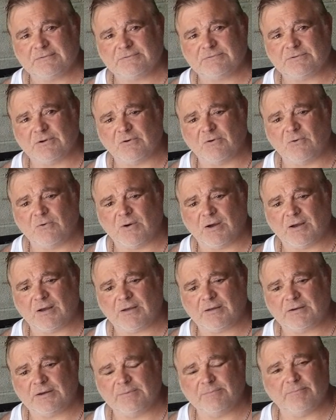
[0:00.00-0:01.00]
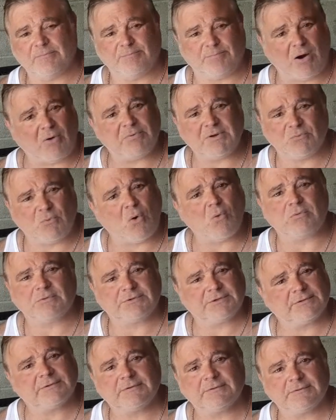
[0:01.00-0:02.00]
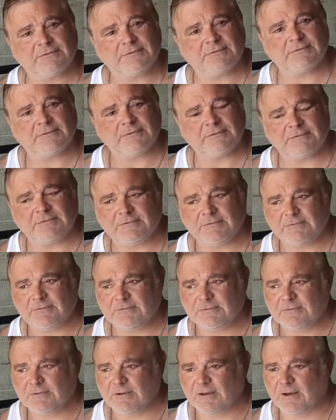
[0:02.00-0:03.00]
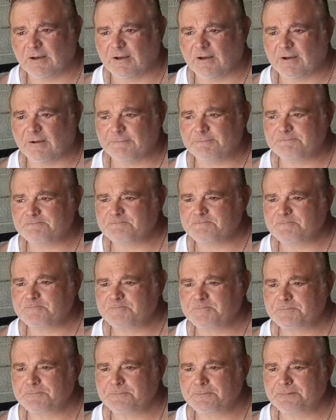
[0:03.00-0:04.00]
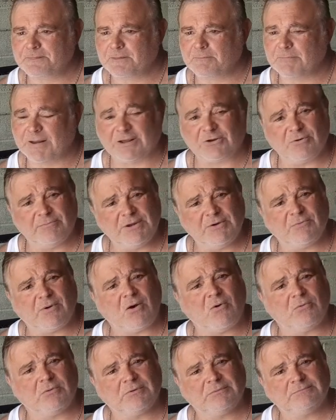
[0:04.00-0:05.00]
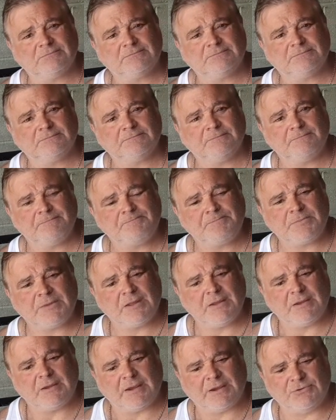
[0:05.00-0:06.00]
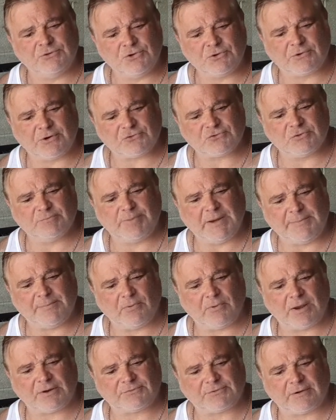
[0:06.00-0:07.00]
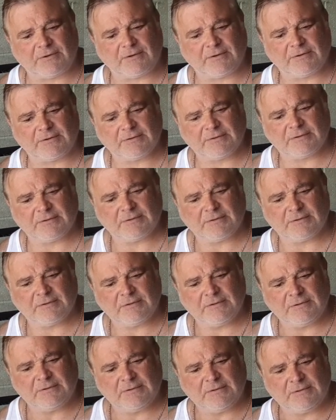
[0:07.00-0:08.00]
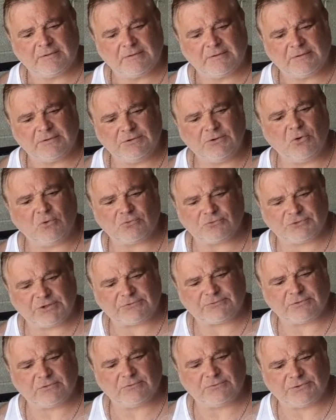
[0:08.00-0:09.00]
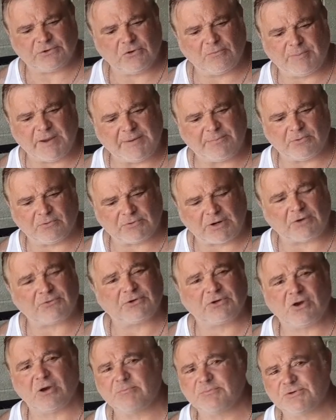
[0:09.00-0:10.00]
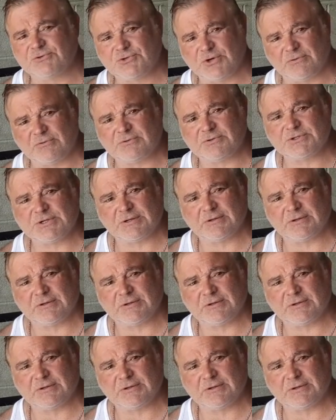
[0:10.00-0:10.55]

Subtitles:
So, and probably won't. But I could be wrong. And you Christian people out there, you don't sit there and tell people not to come to church.